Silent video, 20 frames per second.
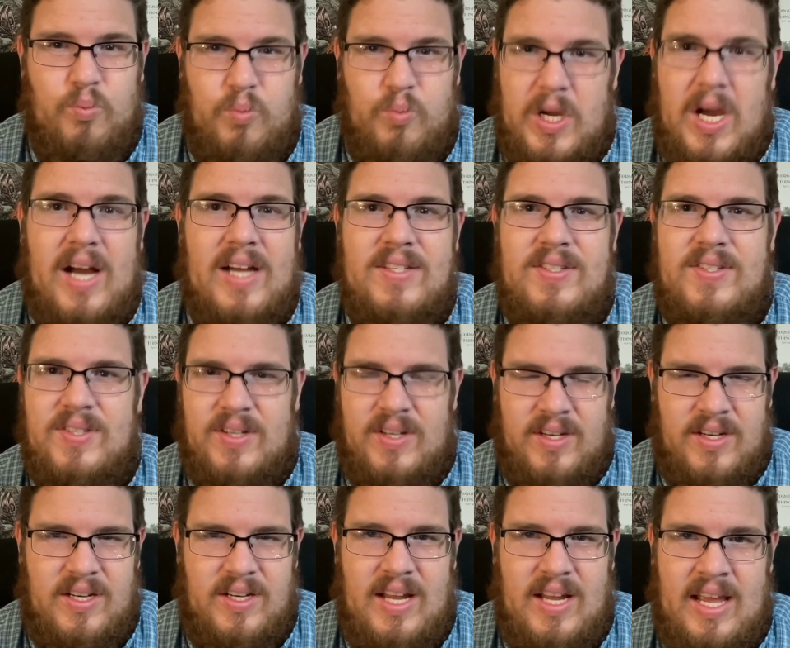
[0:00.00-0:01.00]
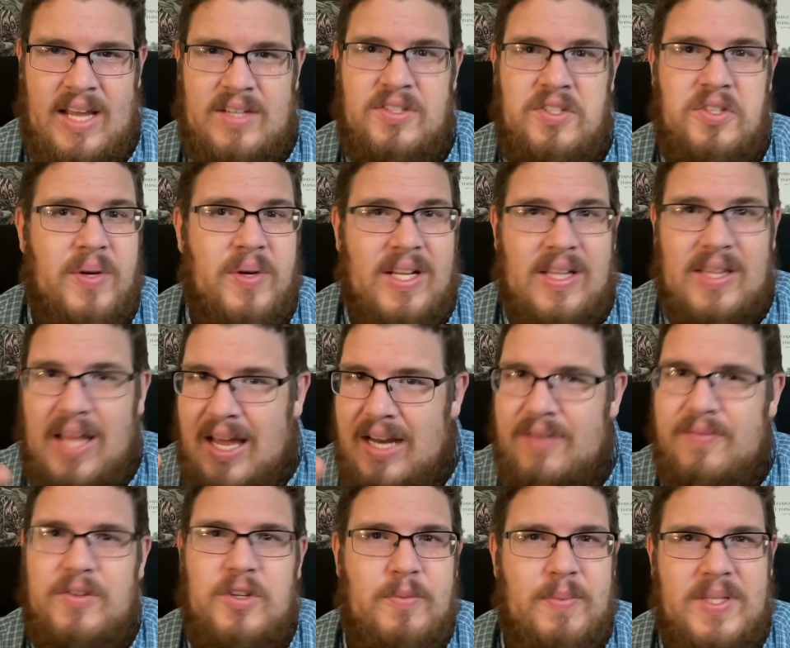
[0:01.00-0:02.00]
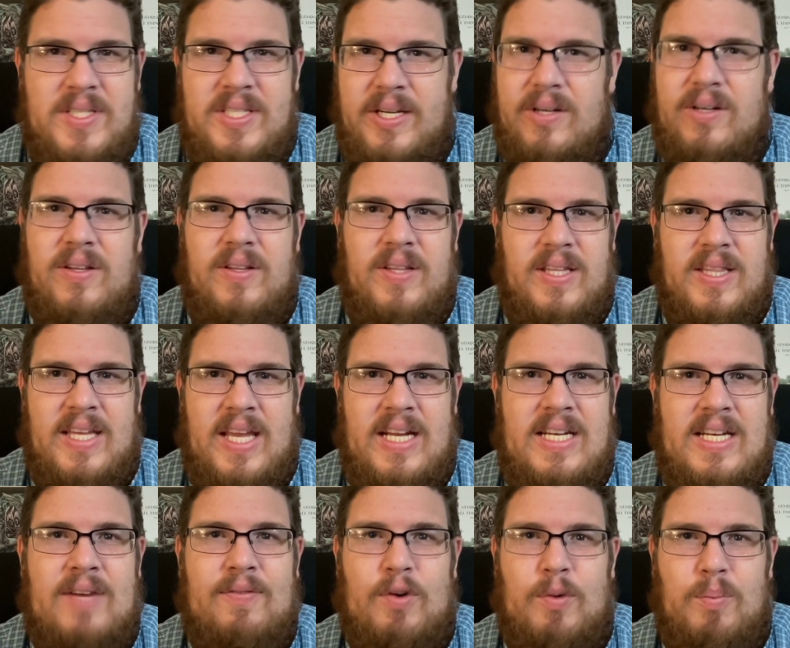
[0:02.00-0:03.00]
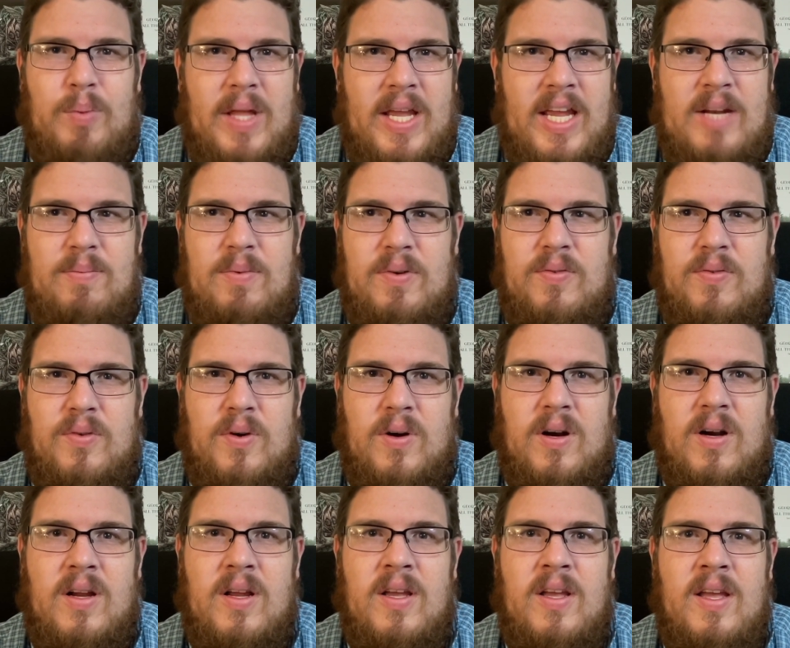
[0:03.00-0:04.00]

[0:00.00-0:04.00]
concert and doing a lot of new material that they had never played before.